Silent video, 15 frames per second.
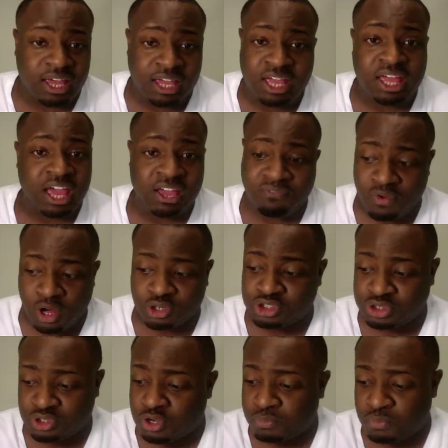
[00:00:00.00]
And he can't
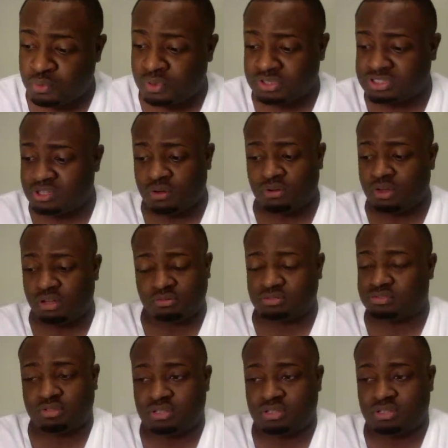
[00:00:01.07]
function no more. So,